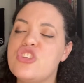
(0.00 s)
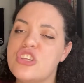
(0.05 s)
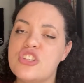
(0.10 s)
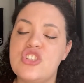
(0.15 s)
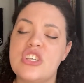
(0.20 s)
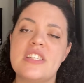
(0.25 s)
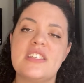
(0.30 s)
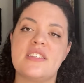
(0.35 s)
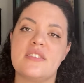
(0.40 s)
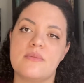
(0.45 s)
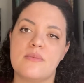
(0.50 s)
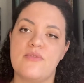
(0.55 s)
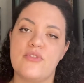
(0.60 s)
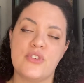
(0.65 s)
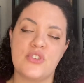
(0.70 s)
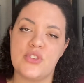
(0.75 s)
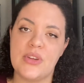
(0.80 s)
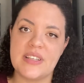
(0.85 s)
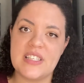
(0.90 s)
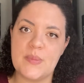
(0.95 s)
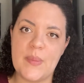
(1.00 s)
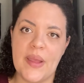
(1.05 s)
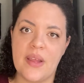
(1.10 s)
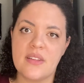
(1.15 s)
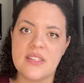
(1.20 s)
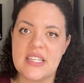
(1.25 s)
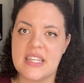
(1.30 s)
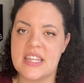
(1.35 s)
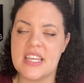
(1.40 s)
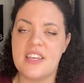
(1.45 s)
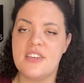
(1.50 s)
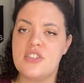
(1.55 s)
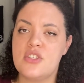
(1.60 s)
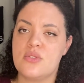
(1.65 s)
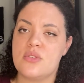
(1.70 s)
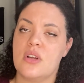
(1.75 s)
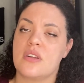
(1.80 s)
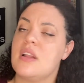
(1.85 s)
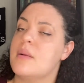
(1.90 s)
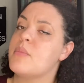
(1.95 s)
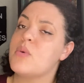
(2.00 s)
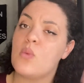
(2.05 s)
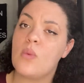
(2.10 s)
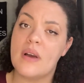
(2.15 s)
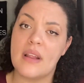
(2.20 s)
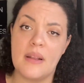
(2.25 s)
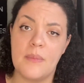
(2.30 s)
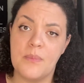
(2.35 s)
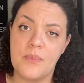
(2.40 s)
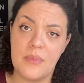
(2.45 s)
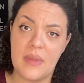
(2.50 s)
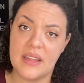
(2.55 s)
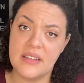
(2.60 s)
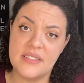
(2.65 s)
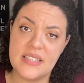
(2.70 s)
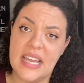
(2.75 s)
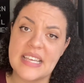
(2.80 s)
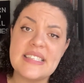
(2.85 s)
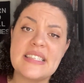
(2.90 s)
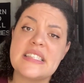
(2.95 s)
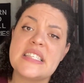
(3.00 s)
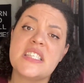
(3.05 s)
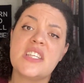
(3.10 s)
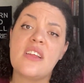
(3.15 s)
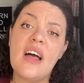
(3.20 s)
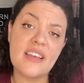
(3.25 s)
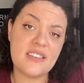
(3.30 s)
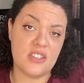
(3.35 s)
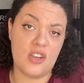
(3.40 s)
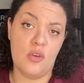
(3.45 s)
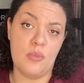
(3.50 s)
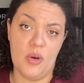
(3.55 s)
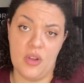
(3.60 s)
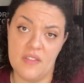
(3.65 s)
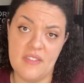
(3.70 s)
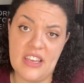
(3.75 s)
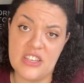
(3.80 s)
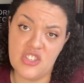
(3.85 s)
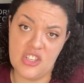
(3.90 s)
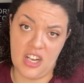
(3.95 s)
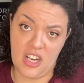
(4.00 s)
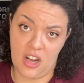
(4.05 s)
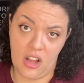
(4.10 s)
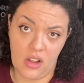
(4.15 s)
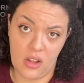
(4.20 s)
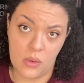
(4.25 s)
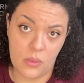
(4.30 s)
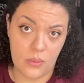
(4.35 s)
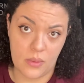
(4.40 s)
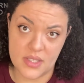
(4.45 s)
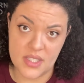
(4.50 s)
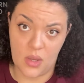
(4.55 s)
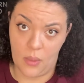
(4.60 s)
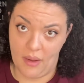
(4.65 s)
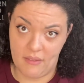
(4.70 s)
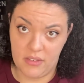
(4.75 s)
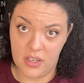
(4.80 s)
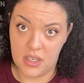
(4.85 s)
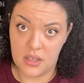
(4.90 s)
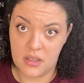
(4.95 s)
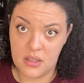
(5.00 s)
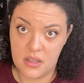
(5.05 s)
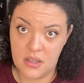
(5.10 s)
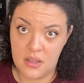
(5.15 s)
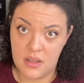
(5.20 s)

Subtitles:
just for transparency, the issues are, number one, Tyson still has no motivation at all whatsoever.